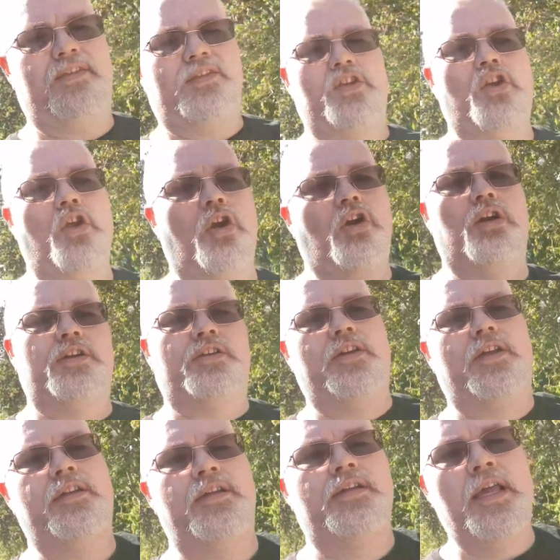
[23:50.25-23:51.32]
the Narn
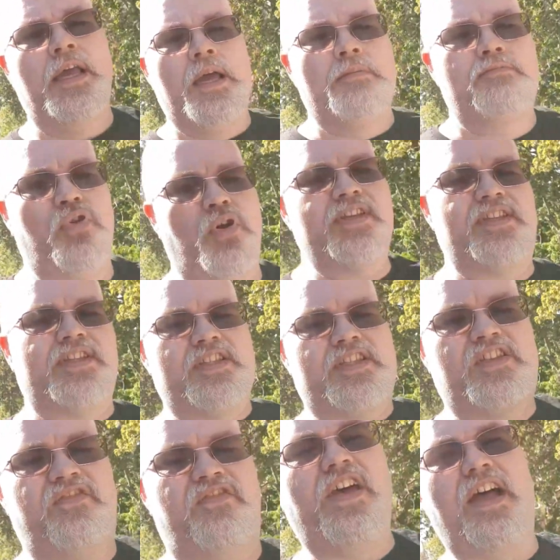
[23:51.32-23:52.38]

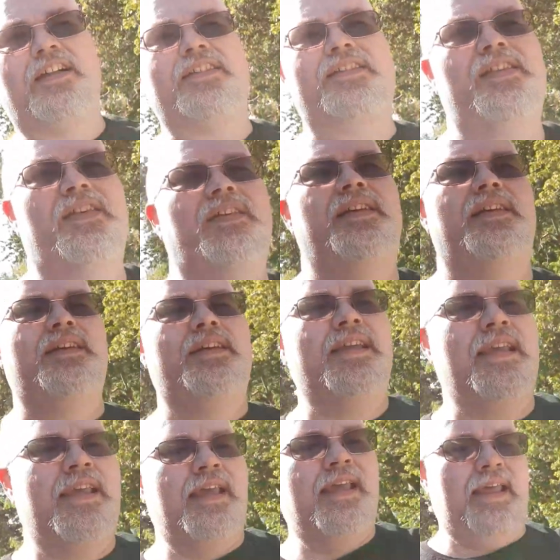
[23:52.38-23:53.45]
presence felt.
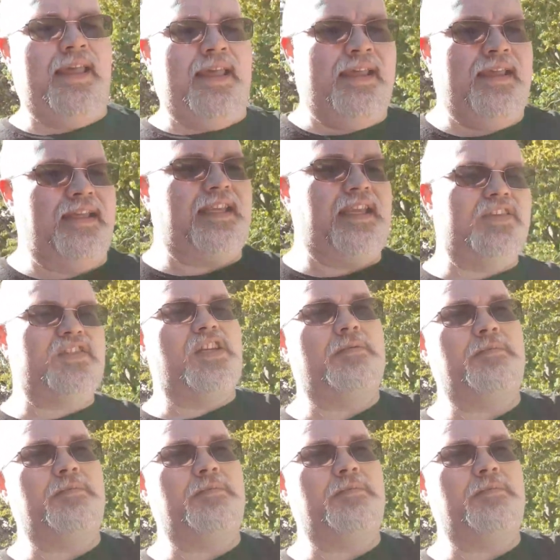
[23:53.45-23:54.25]
And he is an